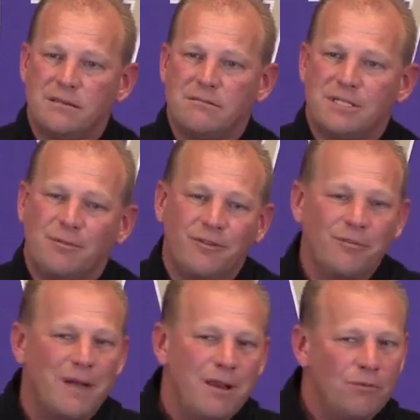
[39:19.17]
And some of
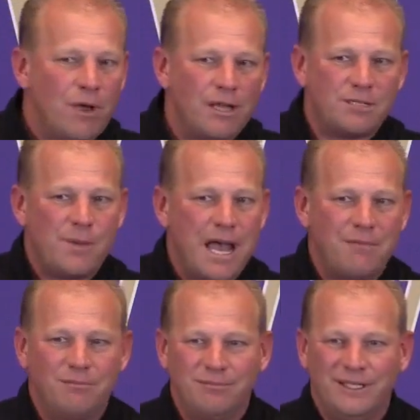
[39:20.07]
them might want a
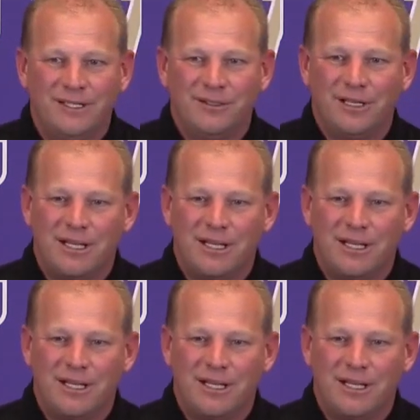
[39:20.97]
spot, you know,